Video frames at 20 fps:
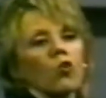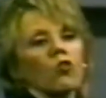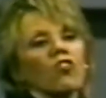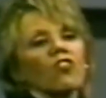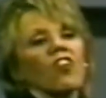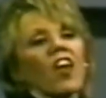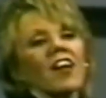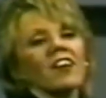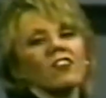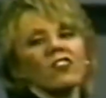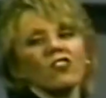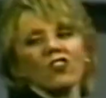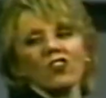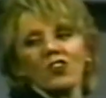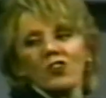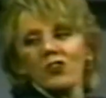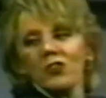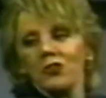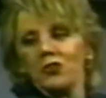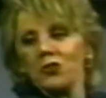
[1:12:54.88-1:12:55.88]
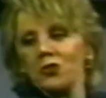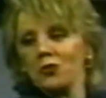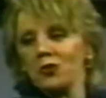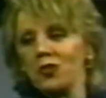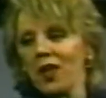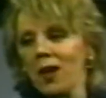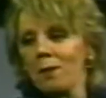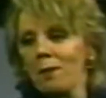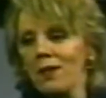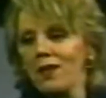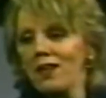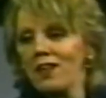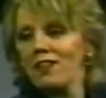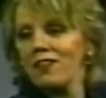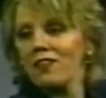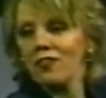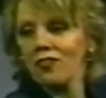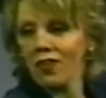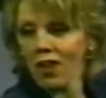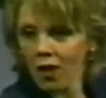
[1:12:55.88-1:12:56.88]
section to
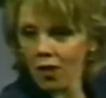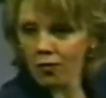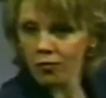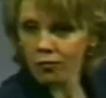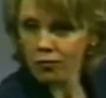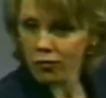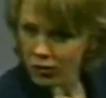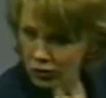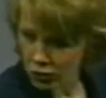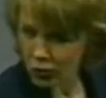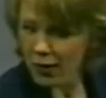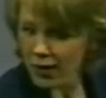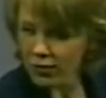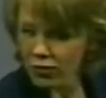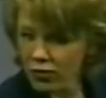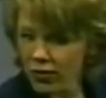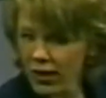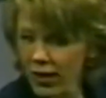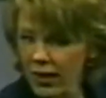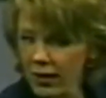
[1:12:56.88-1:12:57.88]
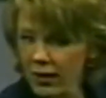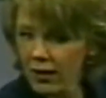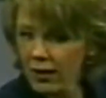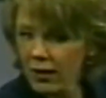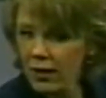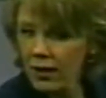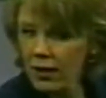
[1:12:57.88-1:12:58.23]
themselves. Can you imagine that?